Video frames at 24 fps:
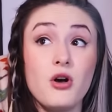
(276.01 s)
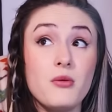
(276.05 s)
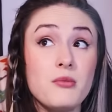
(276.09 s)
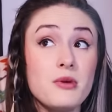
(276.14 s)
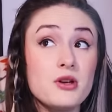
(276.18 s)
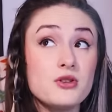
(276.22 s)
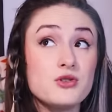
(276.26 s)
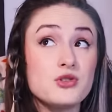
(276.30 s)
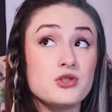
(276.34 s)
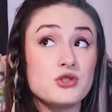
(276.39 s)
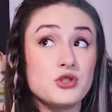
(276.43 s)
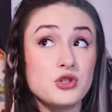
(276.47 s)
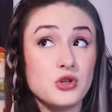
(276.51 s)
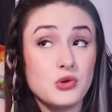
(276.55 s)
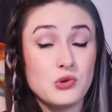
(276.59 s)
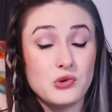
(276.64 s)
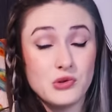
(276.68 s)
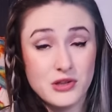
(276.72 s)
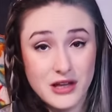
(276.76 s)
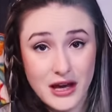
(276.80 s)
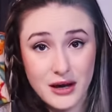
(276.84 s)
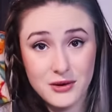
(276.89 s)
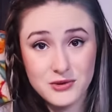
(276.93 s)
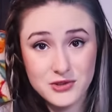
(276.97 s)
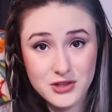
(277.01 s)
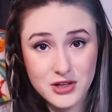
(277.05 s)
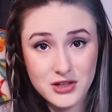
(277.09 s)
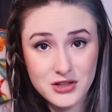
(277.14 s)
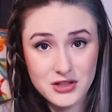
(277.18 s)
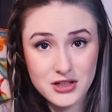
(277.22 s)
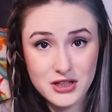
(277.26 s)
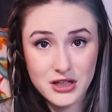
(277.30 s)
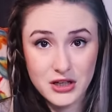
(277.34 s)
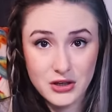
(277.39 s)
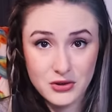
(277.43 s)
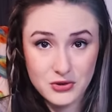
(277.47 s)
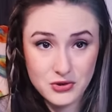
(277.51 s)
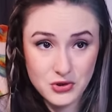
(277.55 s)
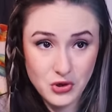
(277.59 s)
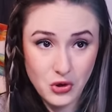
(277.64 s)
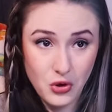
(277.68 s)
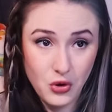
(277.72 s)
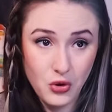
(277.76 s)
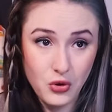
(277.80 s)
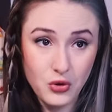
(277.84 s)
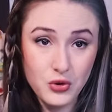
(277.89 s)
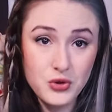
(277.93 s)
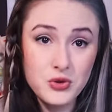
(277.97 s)
almost 2,000 years
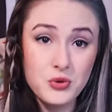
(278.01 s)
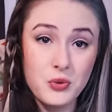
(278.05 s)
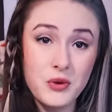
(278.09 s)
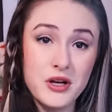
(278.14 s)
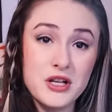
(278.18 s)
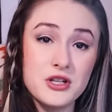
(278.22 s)
old,